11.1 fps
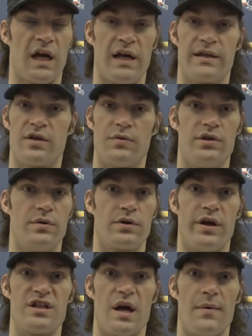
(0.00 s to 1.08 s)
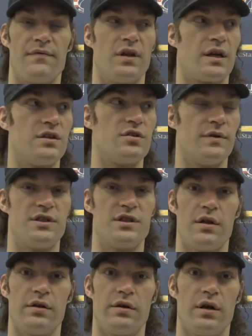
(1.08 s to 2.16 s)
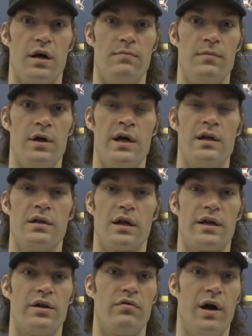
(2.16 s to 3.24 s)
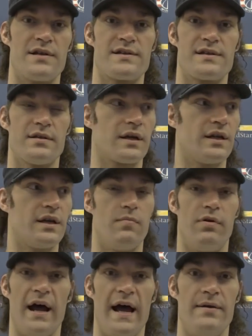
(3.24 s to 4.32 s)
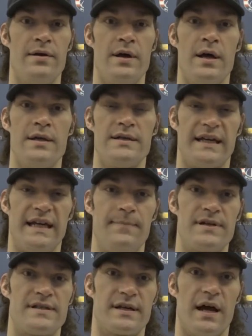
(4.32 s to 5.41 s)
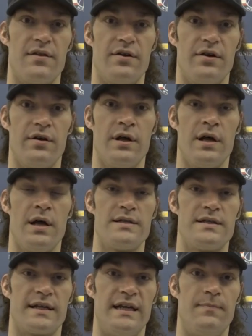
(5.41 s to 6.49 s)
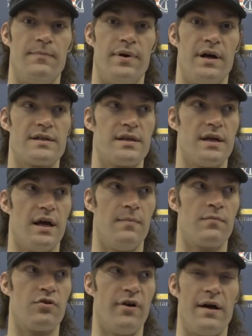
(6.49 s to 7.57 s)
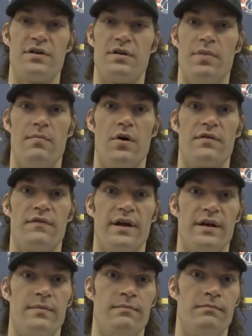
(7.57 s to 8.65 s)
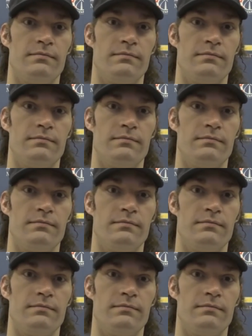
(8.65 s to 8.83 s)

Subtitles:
I think we do a great job of looking to each other, looking to Russ, looking to Brad to keep us together, to keep us grounded but motivated.